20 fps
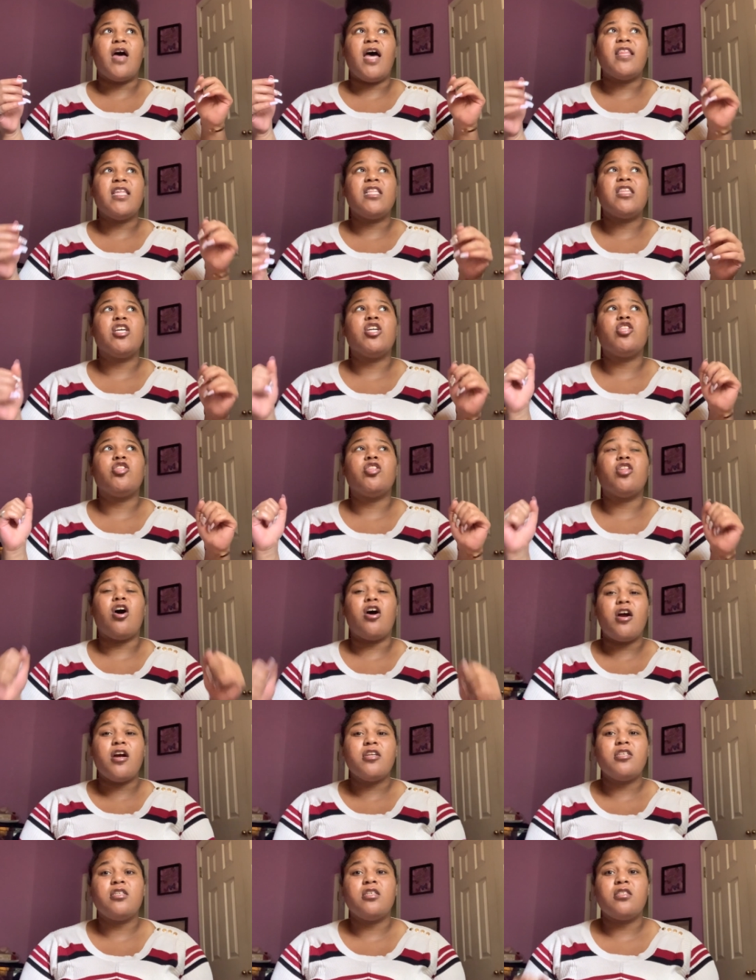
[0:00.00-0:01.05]
the
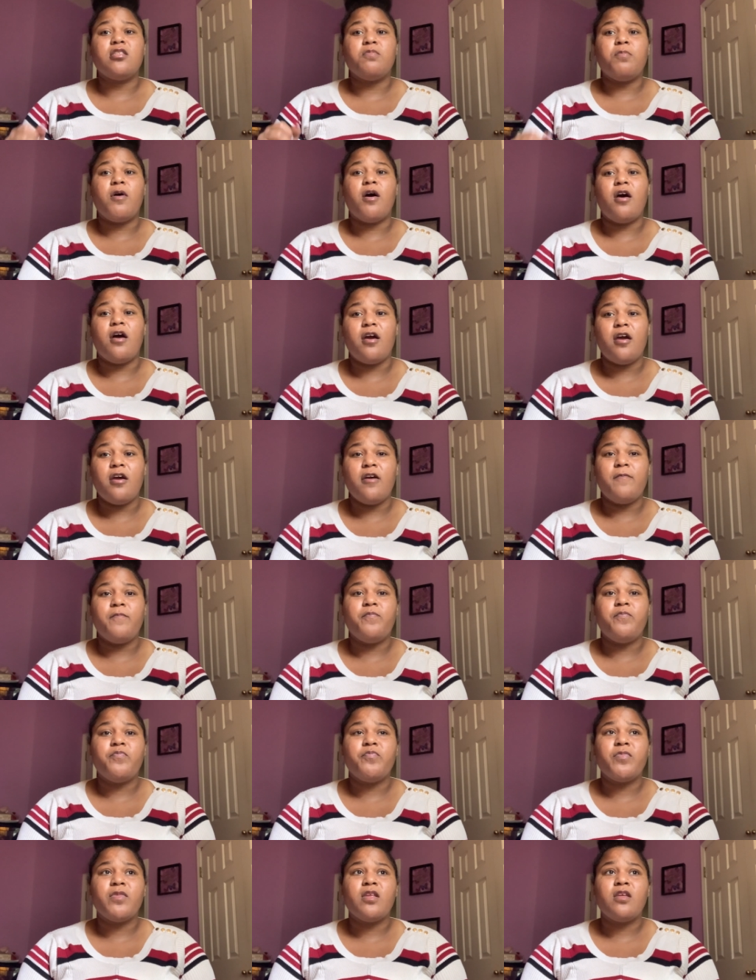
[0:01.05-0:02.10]
largest part,
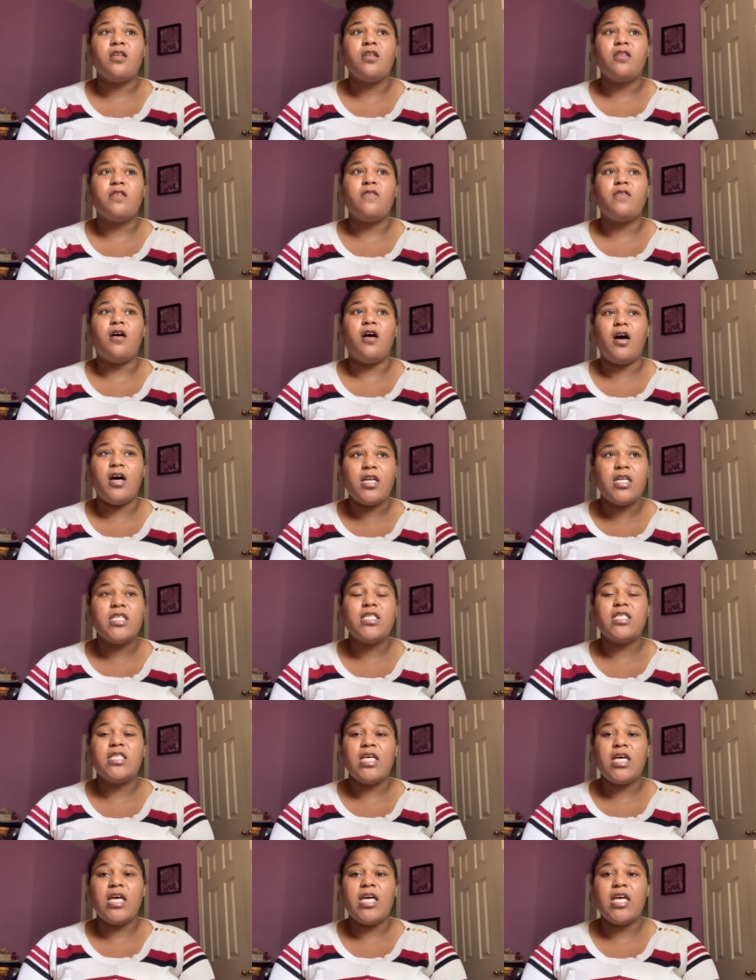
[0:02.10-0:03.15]

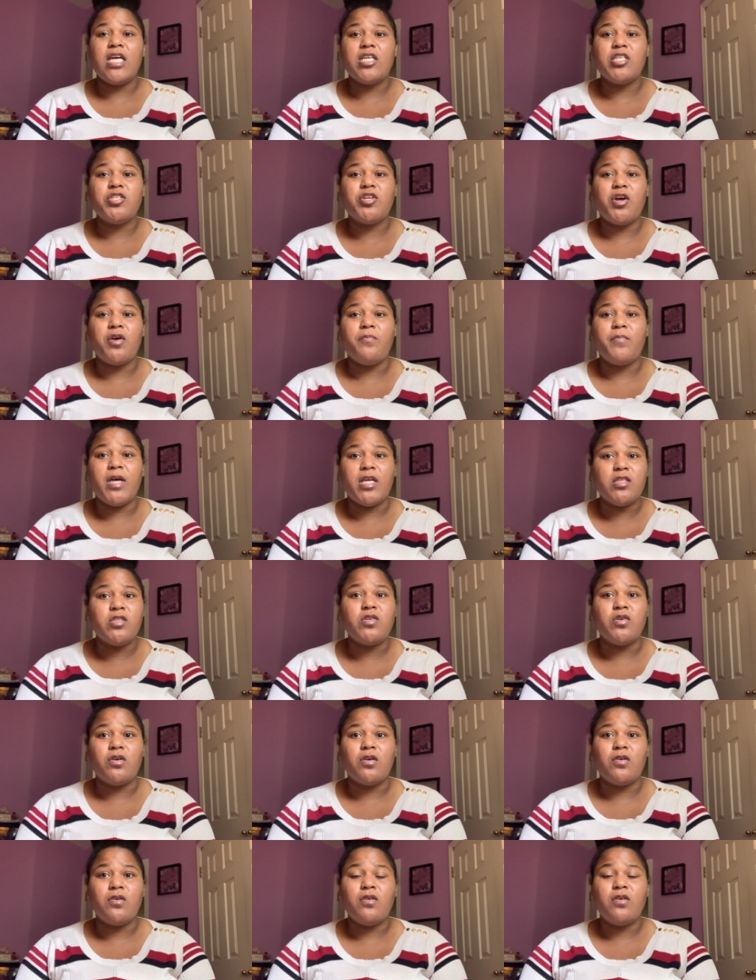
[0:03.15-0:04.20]
honestly, is your
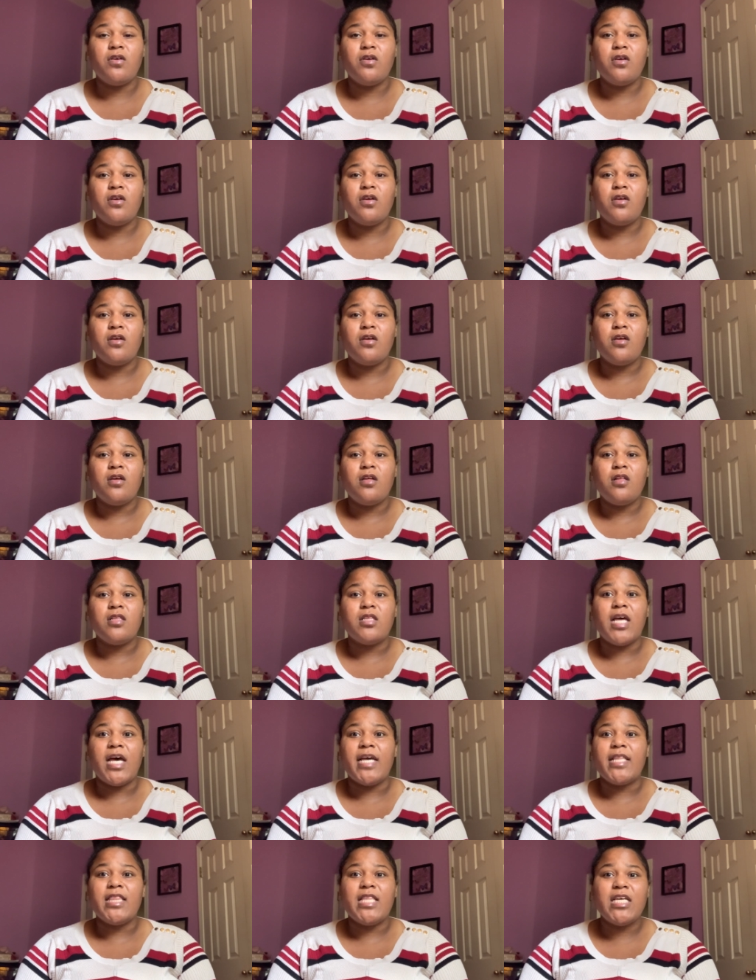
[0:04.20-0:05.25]
mental.
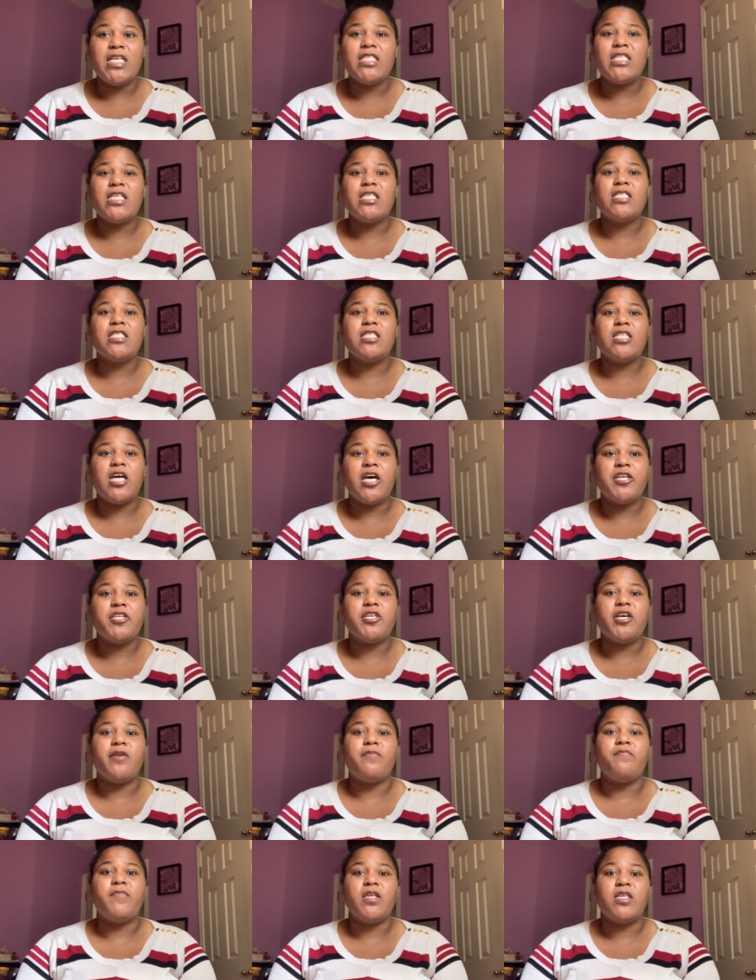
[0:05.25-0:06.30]
Like, this is such
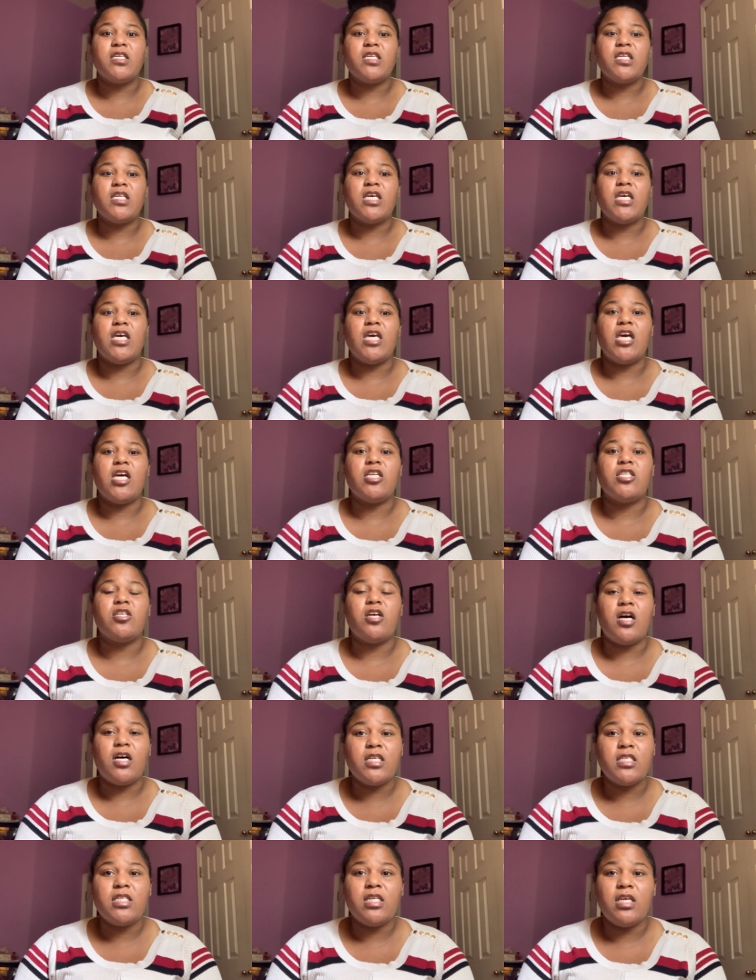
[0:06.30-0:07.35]
a mentally
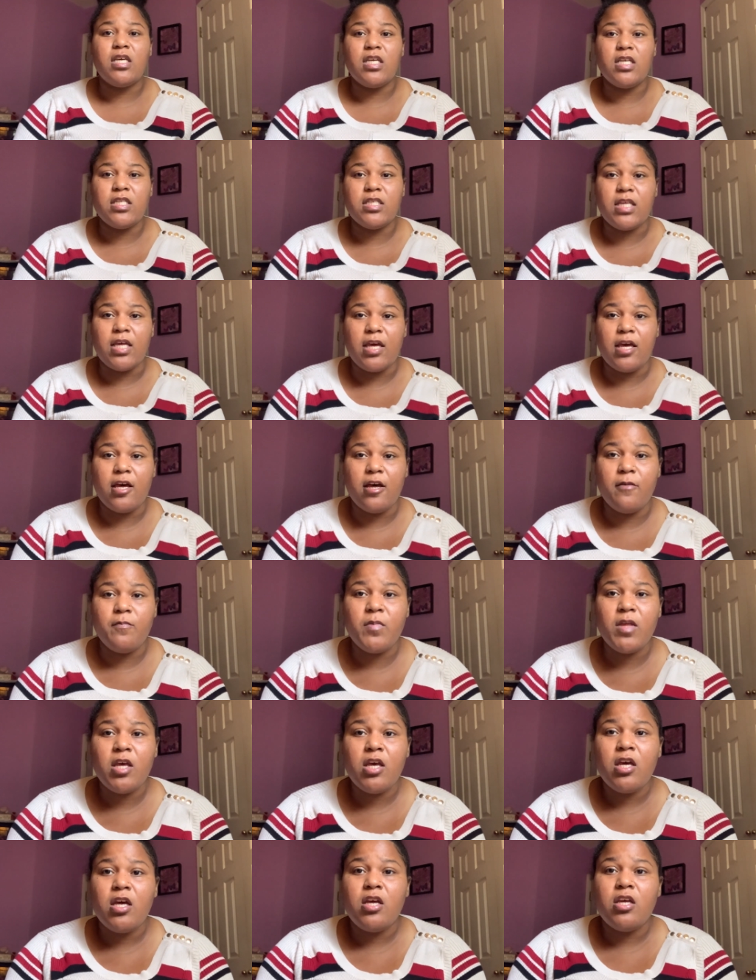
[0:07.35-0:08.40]
exhausting exam.
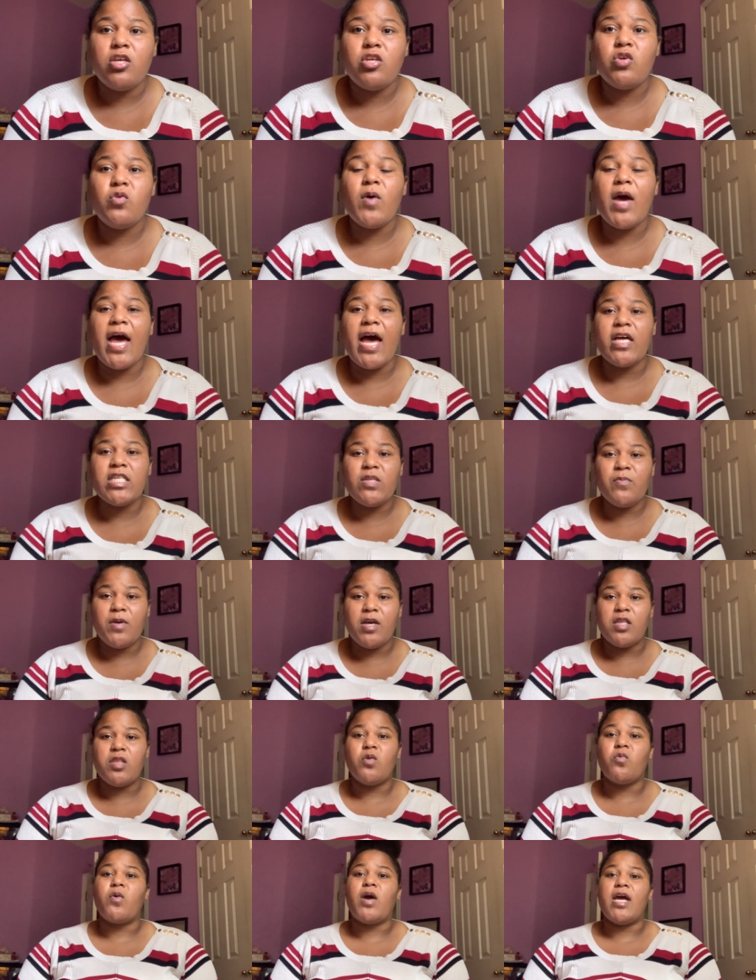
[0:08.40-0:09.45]
You have to be
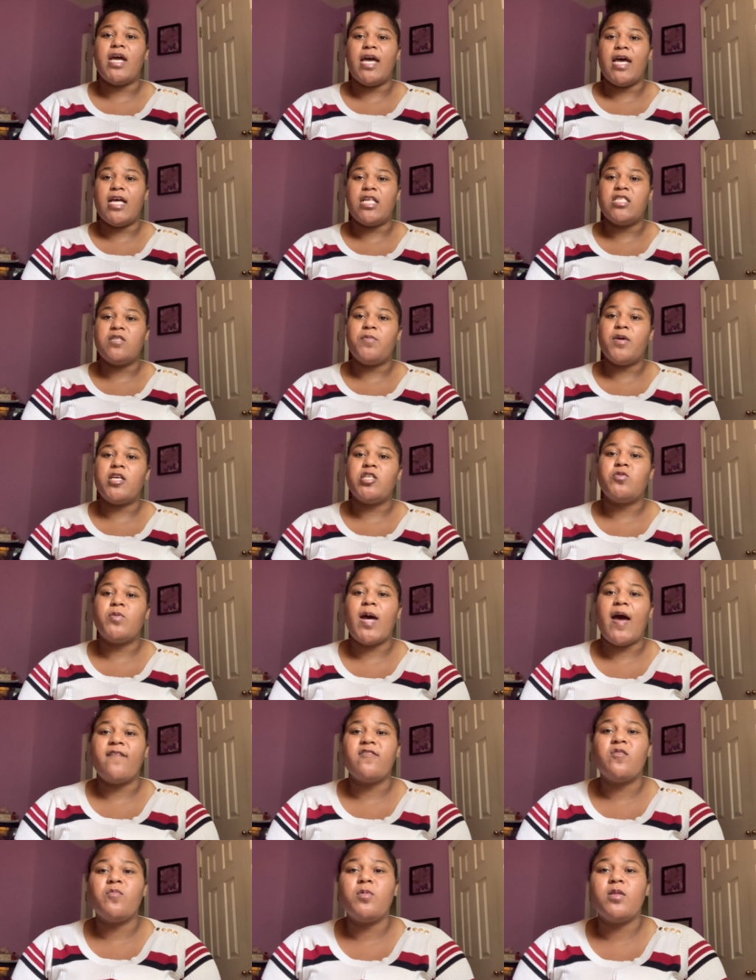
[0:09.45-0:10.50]
in the right headspace. You
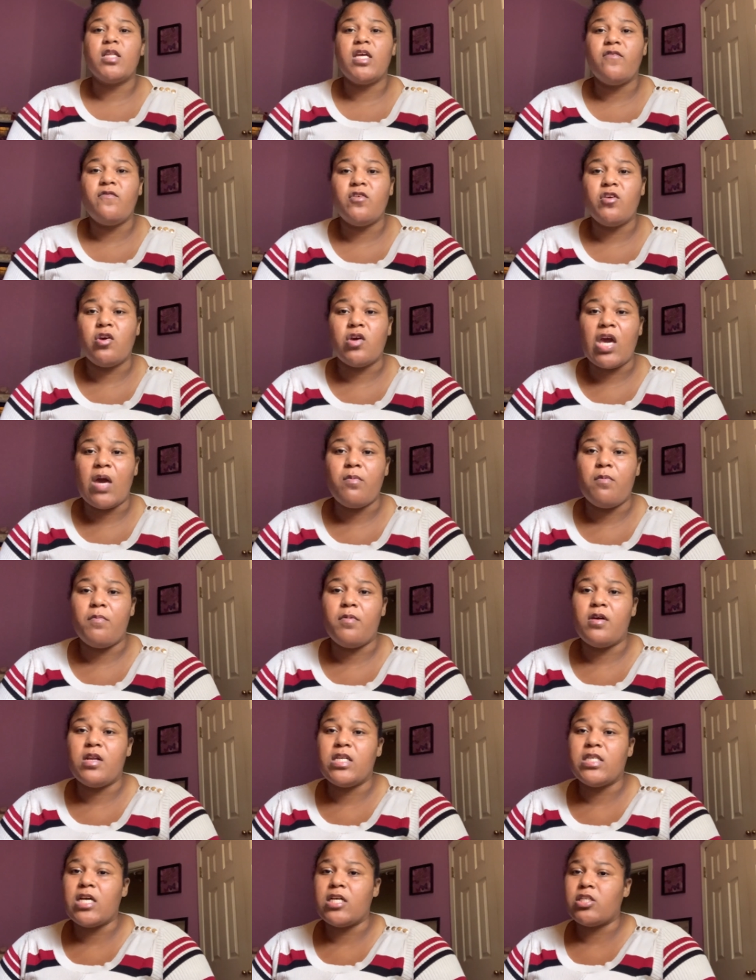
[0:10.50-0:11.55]
have to believe in your
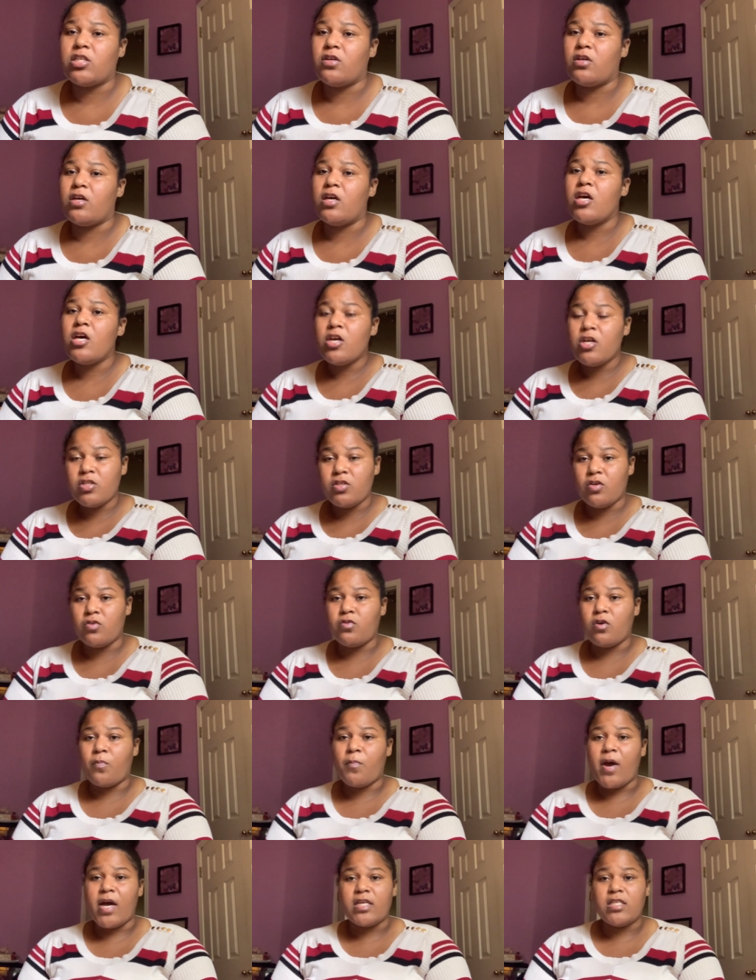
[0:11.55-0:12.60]
capabilities as a social
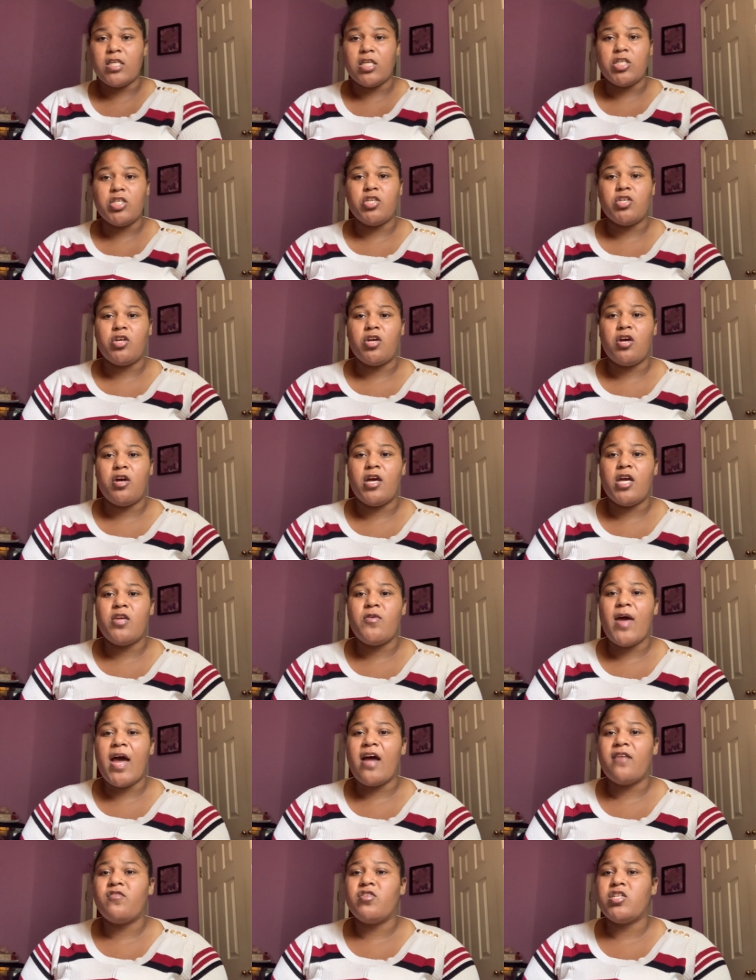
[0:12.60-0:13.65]
work practitioner, and you
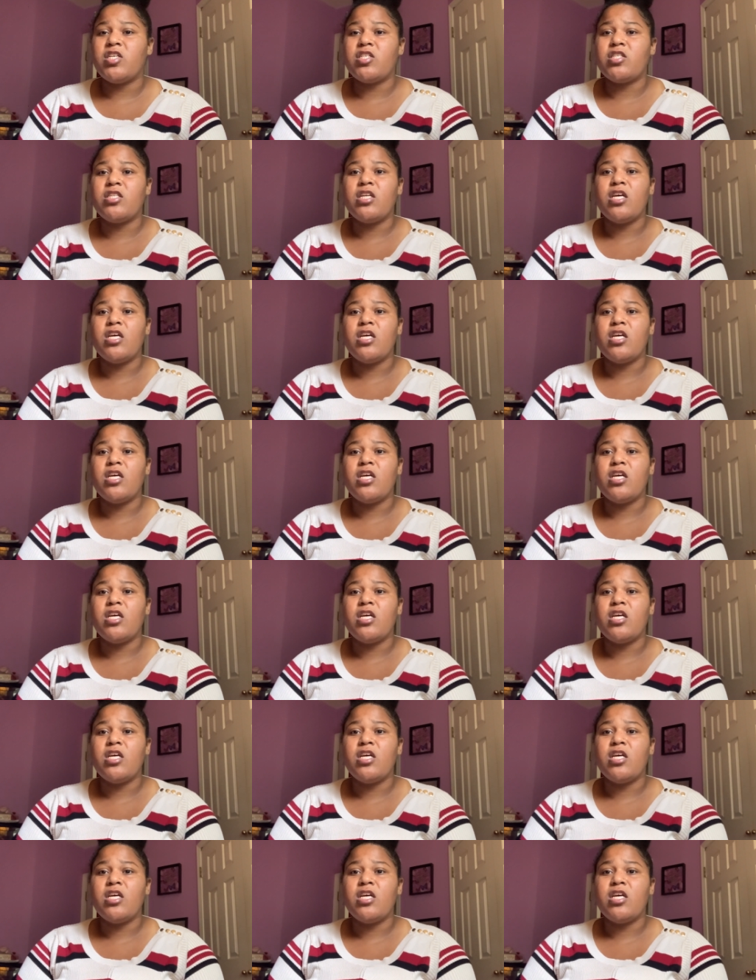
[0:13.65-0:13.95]
have to just